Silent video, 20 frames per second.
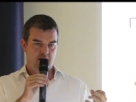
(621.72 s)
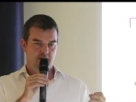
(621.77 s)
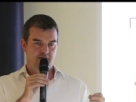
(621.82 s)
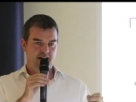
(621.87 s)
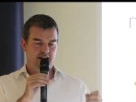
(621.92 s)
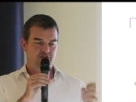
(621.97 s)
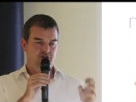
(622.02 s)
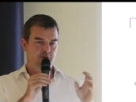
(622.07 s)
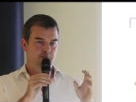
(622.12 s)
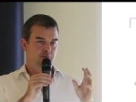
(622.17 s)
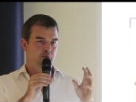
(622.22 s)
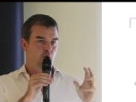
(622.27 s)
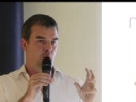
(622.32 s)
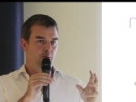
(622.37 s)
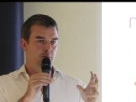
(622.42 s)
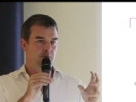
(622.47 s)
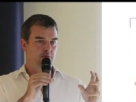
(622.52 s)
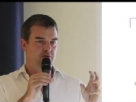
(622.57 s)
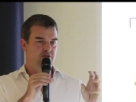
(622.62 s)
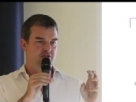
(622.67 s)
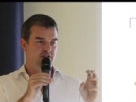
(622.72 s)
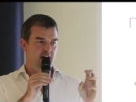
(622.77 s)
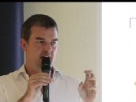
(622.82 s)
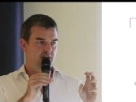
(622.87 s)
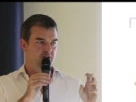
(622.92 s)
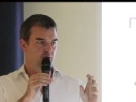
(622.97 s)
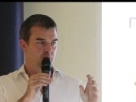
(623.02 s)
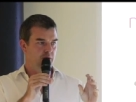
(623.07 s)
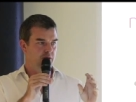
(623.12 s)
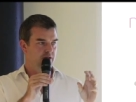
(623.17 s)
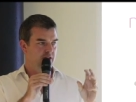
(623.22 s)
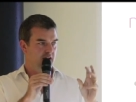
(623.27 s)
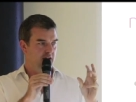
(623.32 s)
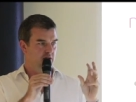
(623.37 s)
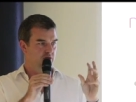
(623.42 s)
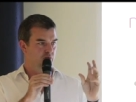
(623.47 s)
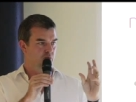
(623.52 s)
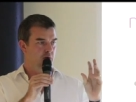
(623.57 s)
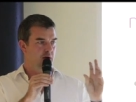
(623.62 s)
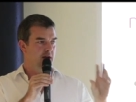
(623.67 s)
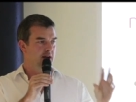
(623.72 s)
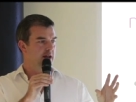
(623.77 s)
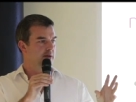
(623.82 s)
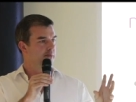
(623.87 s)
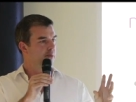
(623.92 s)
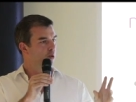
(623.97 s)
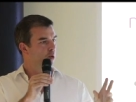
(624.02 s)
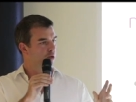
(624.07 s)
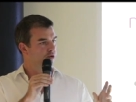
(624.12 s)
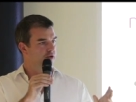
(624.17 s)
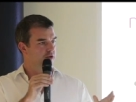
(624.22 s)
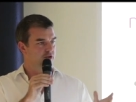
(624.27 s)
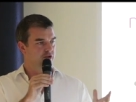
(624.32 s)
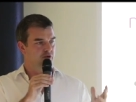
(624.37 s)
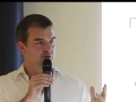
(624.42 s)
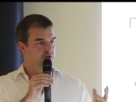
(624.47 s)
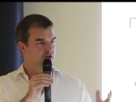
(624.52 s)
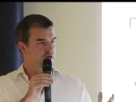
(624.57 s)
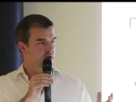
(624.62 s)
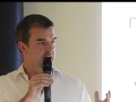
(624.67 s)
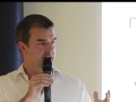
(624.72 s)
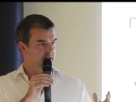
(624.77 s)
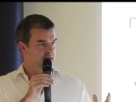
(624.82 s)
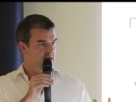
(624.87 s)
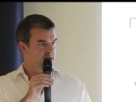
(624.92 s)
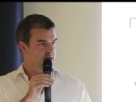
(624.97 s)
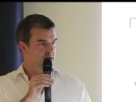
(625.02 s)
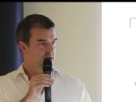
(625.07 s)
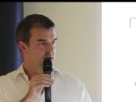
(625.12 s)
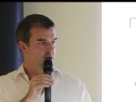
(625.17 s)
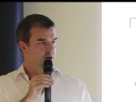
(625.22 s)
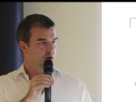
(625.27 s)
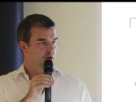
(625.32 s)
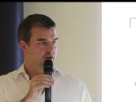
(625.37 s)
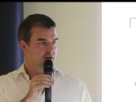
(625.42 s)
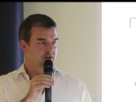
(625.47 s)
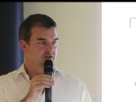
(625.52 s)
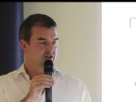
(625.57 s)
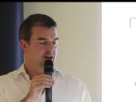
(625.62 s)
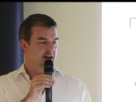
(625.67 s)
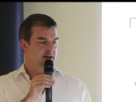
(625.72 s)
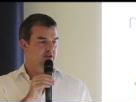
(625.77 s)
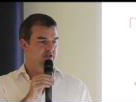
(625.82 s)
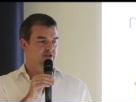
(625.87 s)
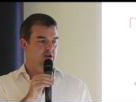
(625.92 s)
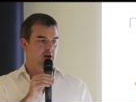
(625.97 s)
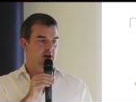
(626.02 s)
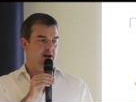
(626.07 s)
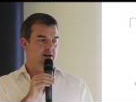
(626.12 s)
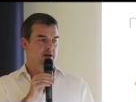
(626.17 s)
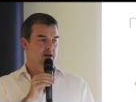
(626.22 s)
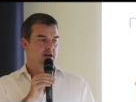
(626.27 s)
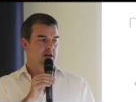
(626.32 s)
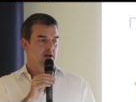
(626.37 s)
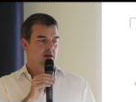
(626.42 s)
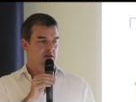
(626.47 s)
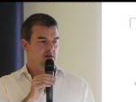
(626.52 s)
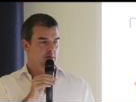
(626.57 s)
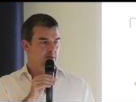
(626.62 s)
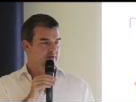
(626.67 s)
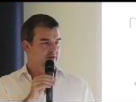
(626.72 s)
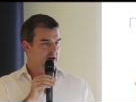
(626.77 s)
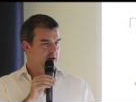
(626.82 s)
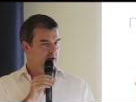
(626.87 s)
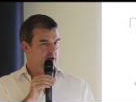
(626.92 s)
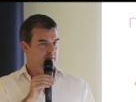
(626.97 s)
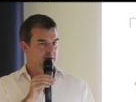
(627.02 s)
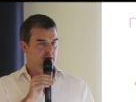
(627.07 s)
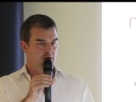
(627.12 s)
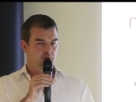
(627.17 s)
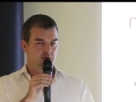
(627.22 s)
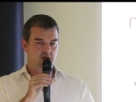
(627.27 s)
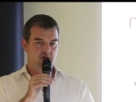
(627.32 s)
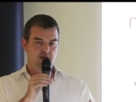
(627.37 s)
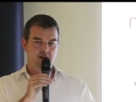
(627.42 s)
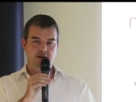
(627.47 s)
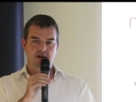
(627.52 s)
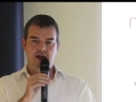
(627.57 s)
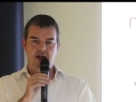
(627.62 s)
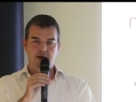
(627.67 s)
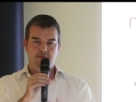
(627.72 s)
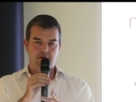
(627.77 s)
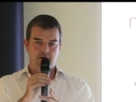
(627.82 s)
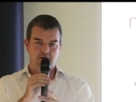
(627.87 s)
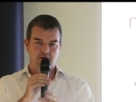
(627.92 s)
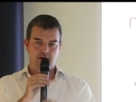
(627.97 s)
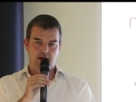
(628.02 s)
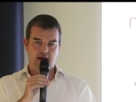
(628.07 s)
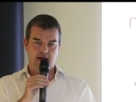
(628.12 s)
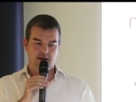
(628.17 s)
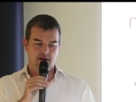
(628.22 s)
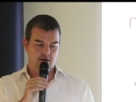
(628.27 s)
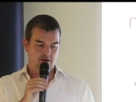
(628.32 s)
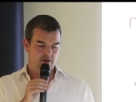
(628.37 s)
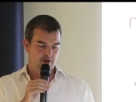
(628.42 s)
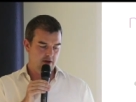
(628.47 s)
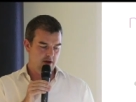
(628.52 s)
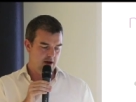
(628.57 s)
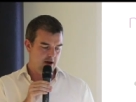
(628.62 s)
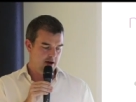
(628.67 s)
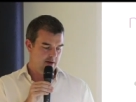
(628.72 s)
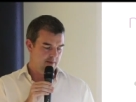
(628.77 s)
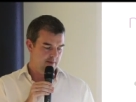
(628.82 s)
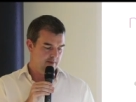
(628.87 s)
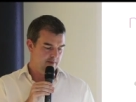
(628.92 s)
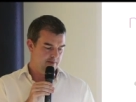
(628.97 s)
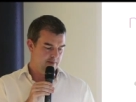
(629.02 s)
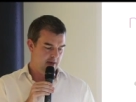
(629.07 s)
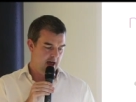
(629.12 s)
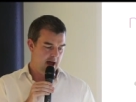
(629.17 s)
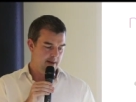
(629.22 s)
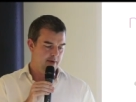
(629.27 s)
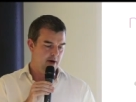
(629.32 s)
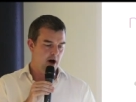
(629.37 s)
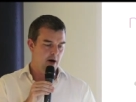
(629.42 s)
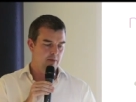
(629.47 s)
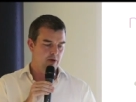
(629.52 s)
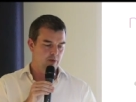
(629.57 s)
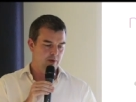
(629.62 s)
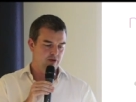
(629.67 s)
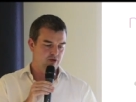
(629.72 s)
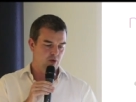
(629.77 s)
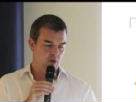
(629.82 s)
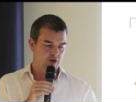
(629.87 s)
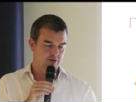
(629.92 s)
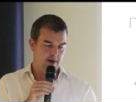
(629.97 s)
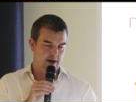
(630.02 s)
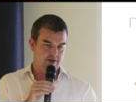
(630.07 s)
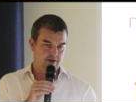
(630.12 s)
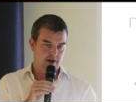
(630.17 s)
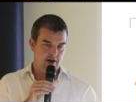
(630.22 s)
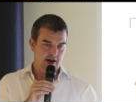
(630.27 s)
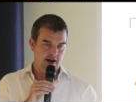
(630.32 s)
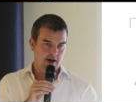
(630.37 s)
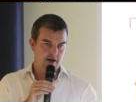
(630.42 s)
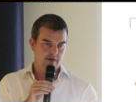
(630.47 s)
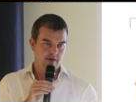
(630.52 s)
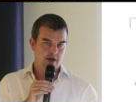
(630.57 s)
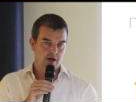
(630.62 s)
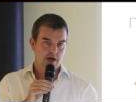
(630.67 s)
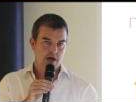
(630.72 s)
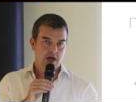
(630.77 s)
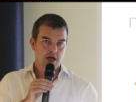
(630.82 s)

And that's the problem set that we think is really important to address on the container side. Some of it can be done with CNAME and AppArmor that we talked about earlier.